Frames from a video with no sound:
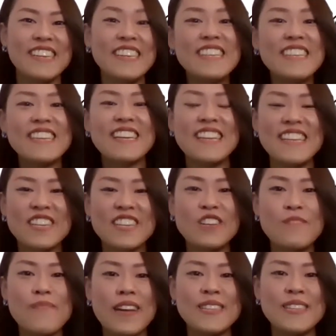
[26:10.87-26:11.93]
in
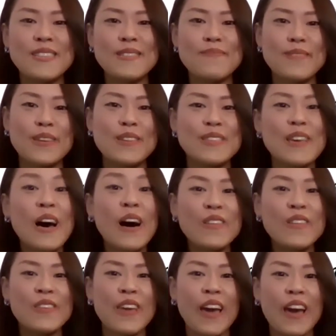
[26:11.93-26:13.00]
clinical medicine, because
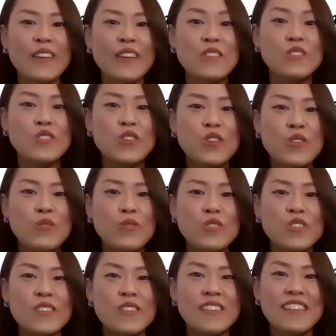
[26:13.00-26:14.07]
healthcare is
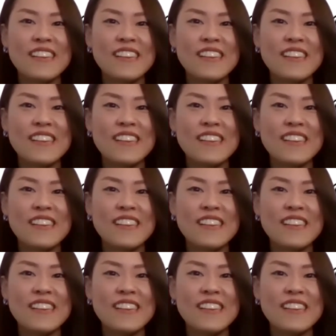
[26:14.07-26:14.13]
huge.